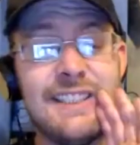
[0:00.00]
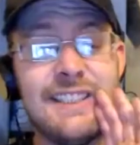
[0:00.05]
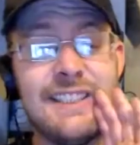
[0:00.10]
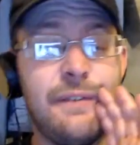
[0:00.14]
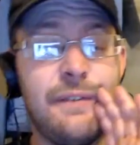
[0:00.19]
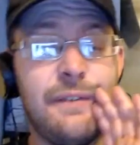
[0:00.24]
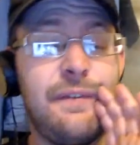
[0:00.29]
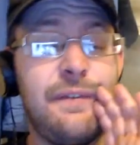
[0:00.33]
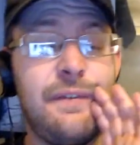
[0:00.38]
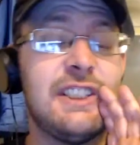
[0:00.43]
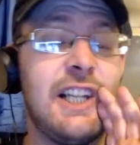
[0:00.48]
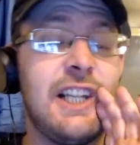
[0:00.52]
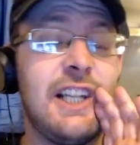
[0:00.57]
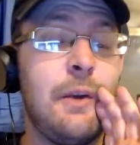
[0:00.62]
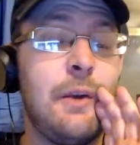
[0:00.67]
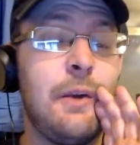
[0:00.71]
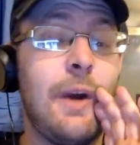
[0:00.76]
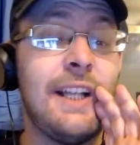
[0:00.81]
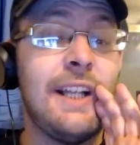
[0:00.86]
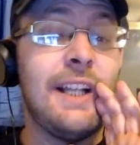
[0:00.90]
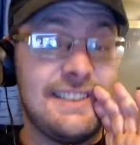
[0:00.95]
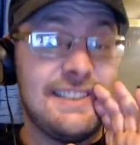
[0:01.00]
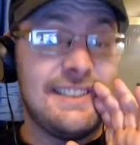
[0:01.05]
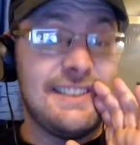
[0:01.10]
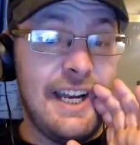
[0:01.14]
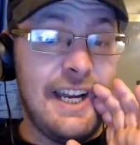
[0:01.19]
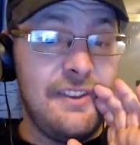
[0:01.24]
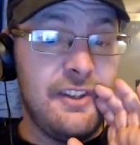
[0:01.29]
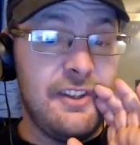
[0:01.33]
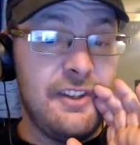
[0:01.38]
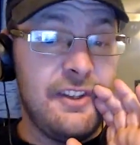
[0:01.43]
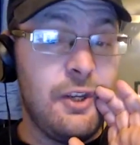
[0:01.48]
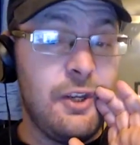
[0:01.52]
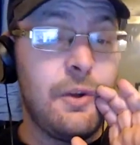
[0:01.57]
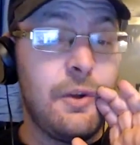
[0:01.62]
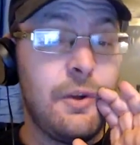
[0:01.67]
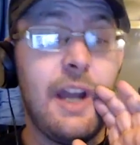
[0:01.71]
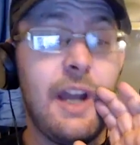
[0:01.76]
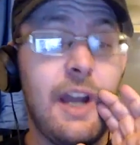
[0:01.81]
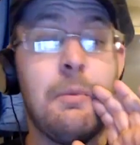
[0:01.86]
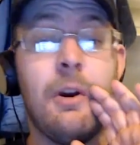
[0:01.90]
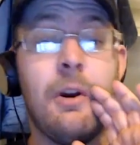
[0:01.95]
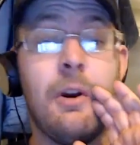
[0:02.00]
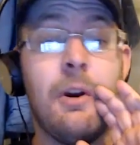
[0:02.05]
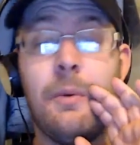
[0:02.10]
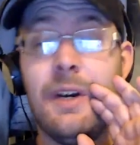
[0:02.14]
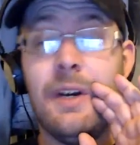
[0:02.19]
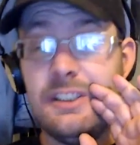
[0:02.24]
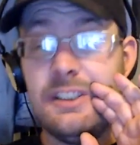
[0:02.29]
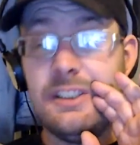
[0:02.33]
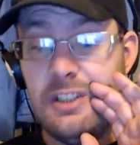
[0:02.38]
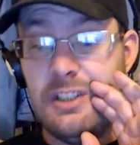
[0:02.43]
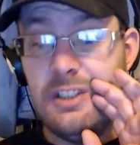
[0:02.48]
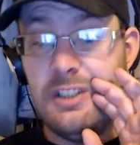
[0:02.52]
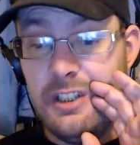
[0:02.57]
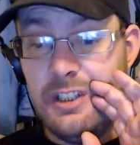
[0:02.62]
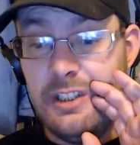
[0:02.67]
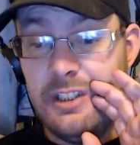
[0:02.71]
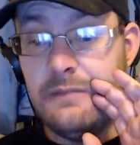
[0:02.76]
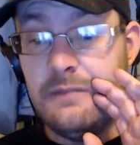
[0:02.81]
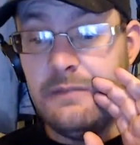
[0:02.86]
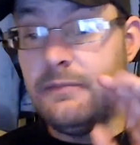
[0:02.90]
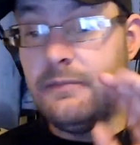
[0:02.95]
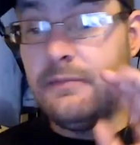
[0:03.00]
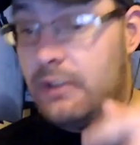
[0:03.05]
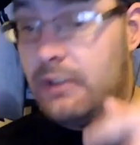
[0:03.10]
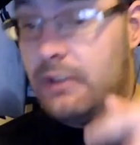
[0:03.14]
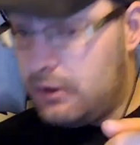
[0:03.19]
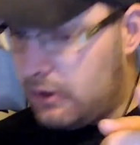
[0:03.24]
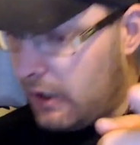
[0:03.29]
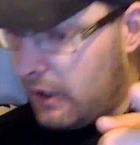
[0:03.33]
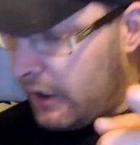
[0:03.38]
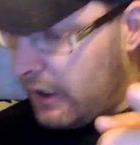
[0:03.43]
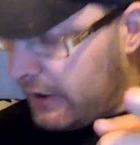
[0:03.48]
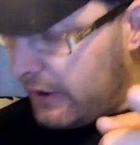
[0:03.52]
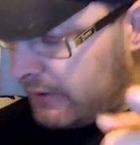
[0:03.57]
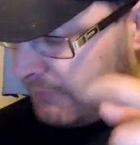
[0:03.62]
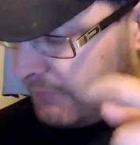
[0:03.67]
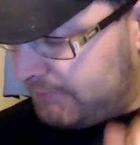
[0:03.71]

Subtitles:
officially Wednesday in the UK, by the way, Sterling. Just saying.